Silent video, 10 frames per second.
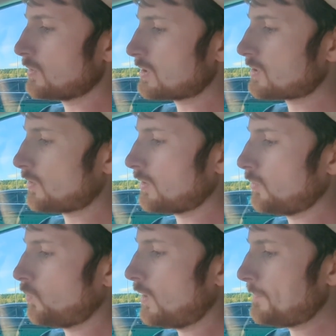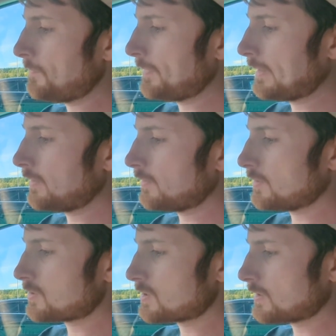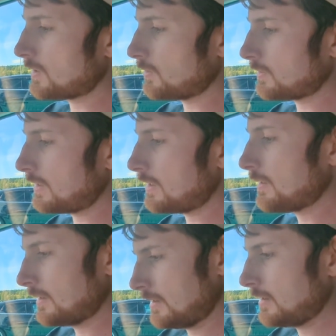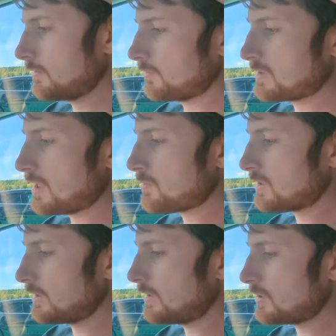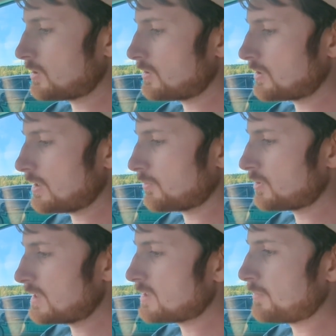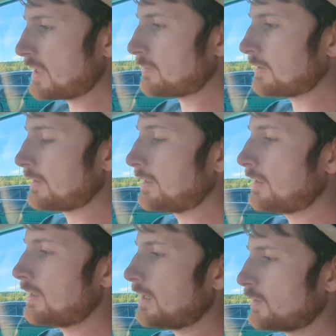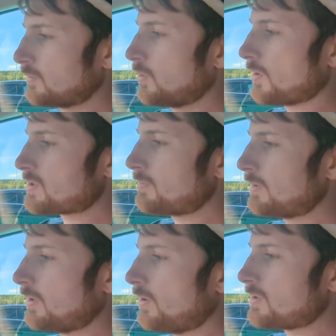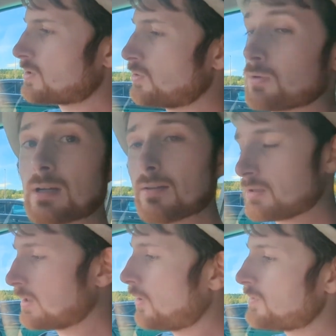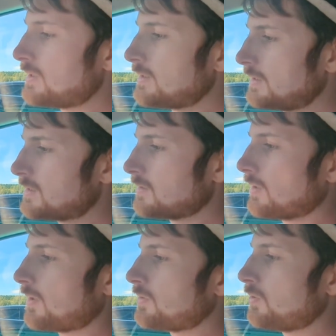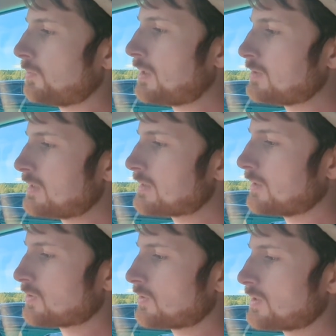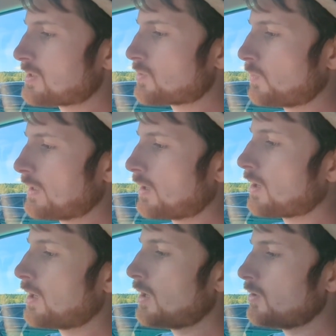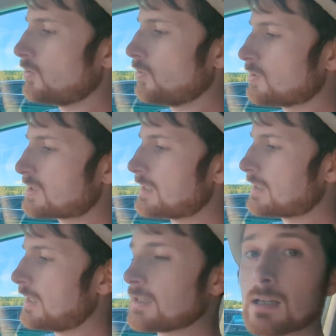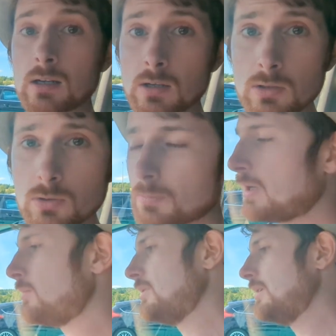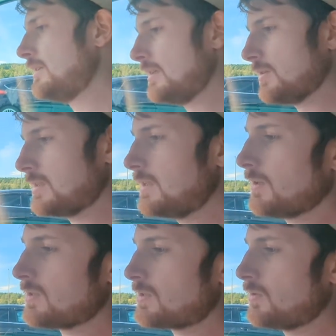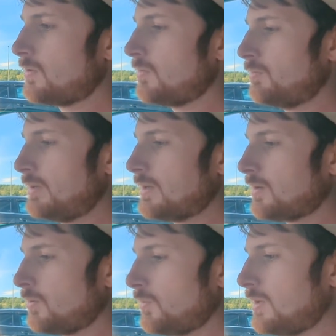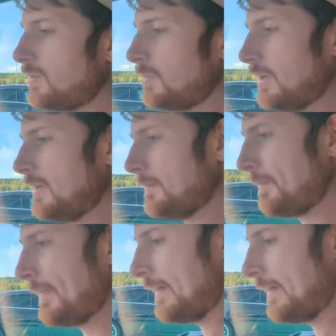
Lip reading: to us, socket 1. Let's just click on that. Terms and conditions, proceed to payment. And of course, because you don't have an account, it needs to learn your payment details. So this is where you stick in your payment details here. So bear with me.